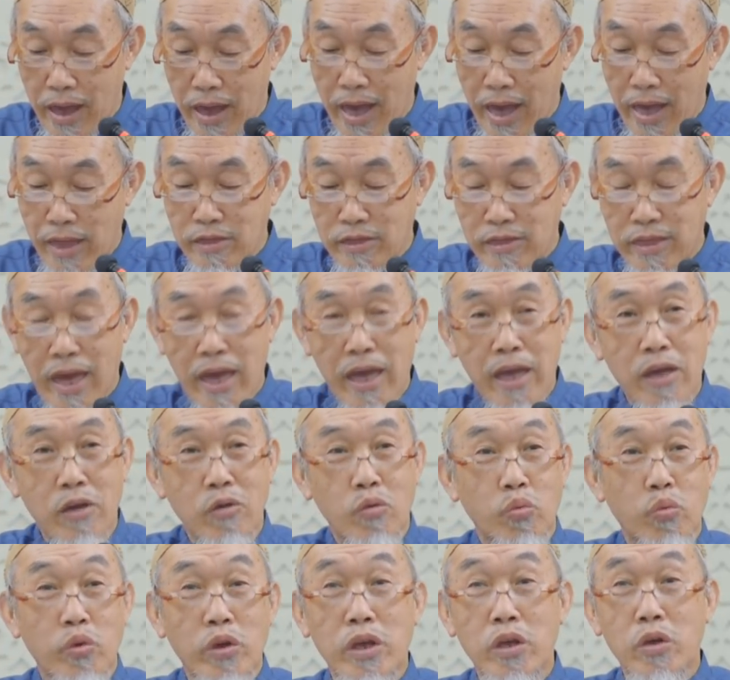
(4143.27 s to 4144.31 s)
And
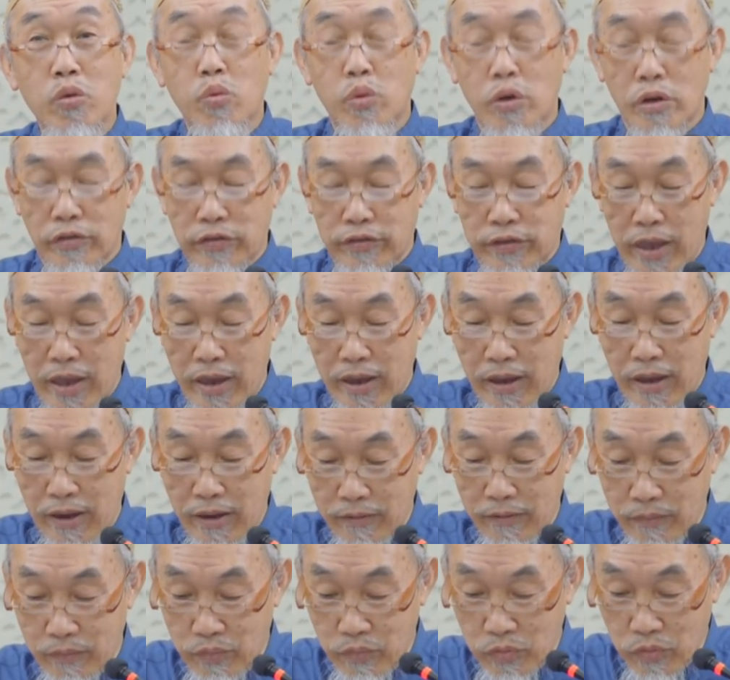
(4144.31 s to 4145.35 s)
we will
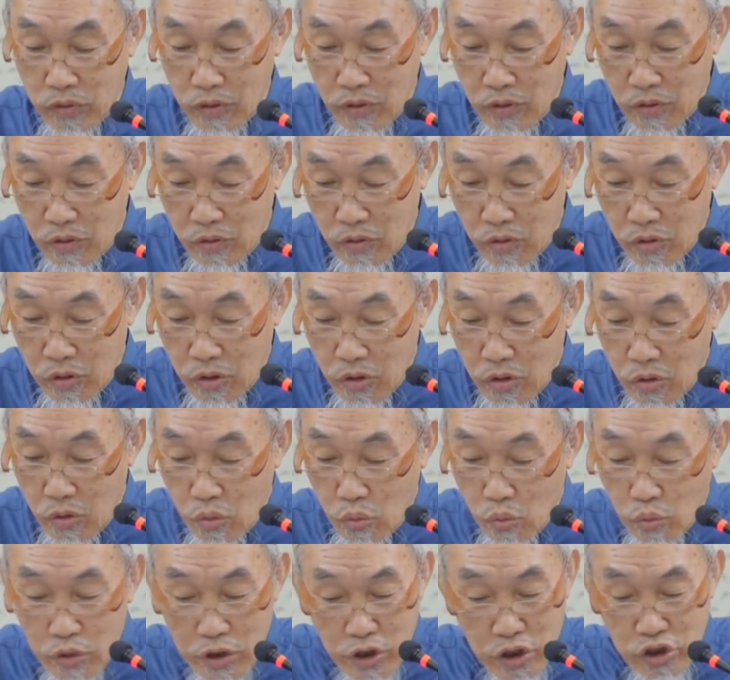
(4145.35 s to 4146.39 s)
say,
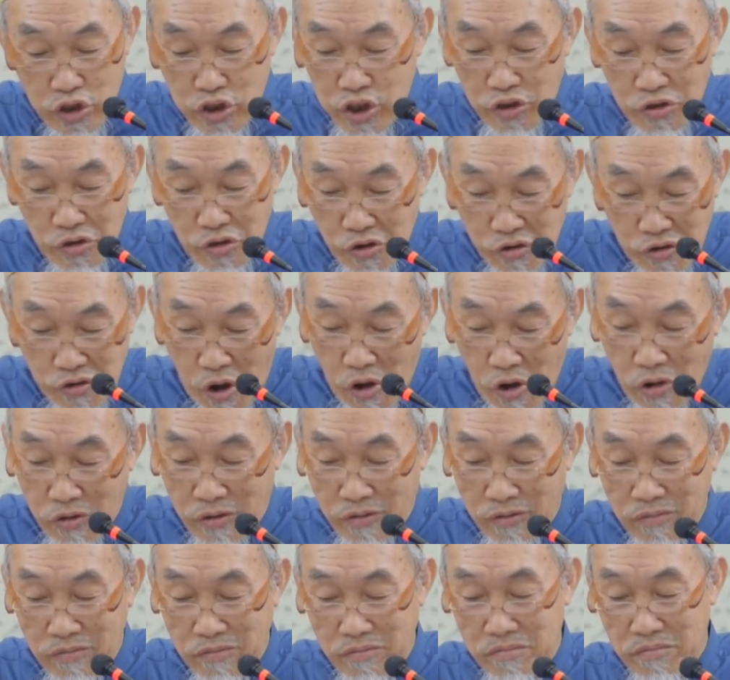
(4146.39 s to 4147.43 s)
we did
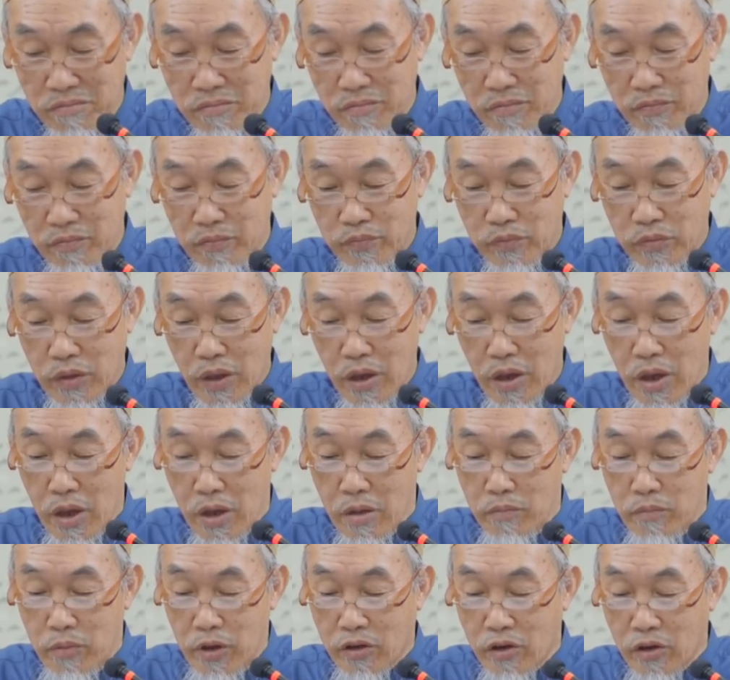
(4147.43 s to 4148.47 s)
wrong.
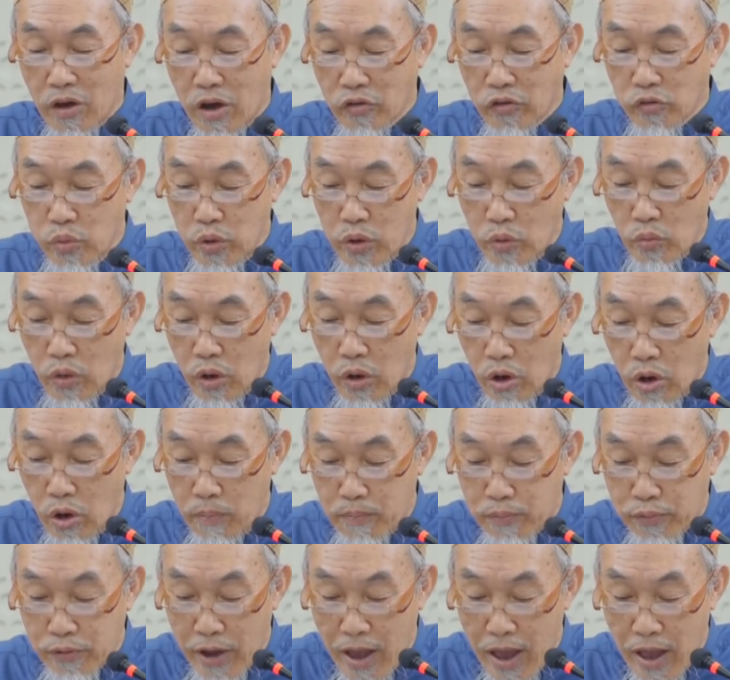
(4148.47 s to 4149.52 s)
Because we were
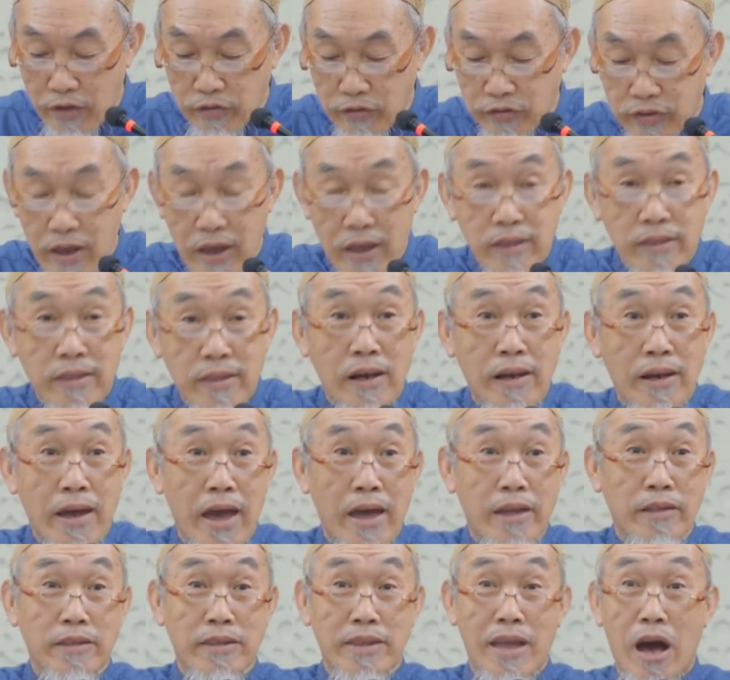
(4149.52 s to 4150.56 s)
oppressed in the
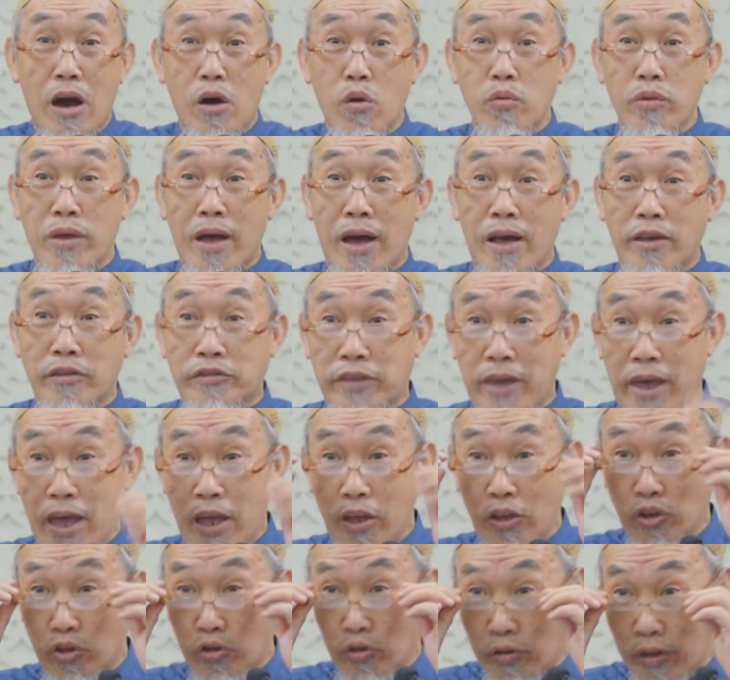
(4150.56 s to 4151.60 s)
land. Now we are
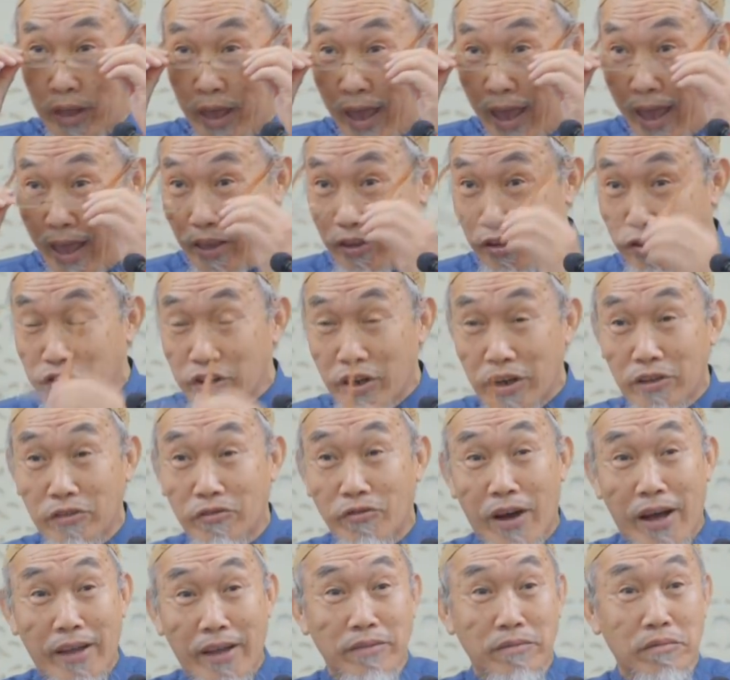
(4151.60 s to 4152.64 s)
saying to the angel,
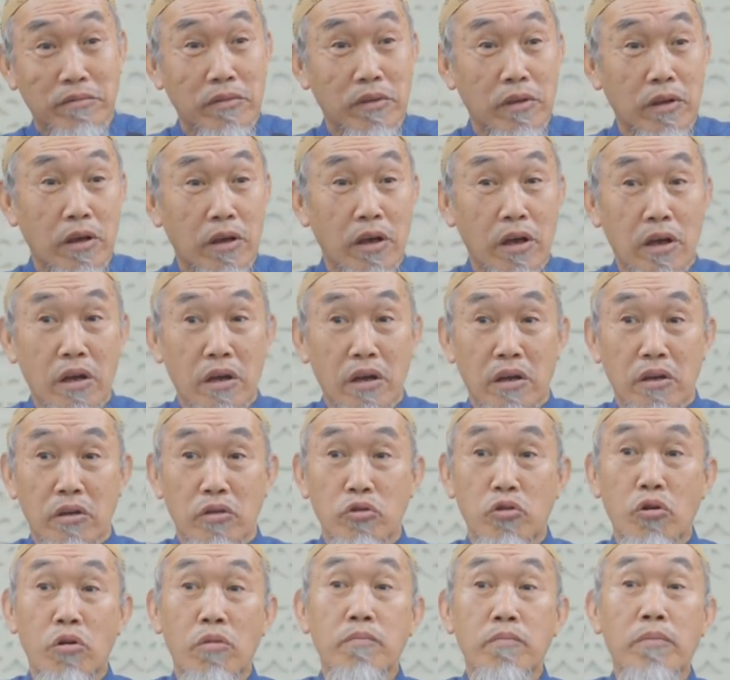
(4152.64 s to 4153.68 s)
but
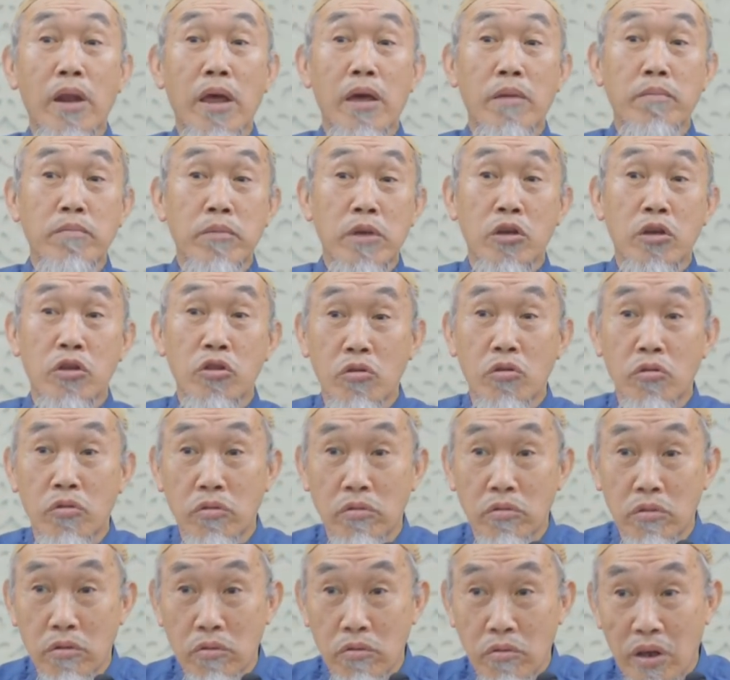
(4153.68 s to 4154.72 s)
don't blame me,
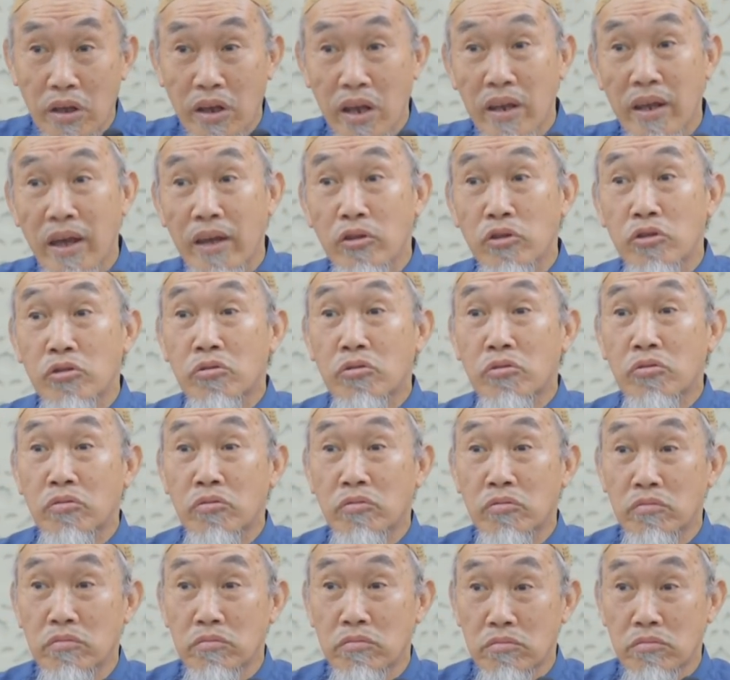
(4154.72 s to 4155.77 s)
no. What can I
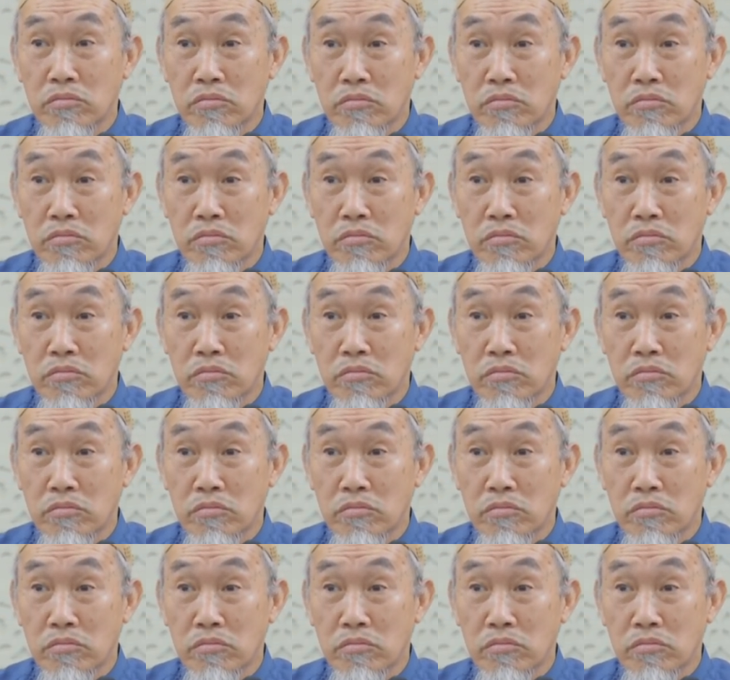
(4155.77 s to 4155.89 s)
do?